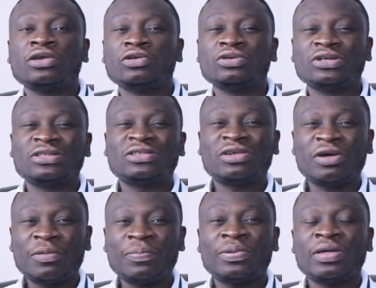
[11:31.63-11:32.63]
the
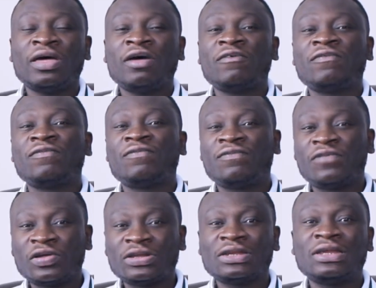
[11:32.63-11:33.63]
top
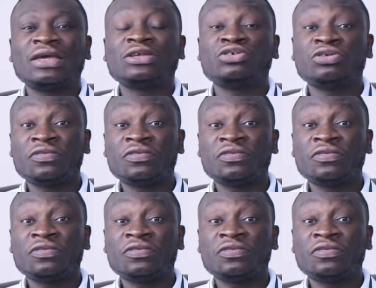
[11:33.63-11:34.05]
funded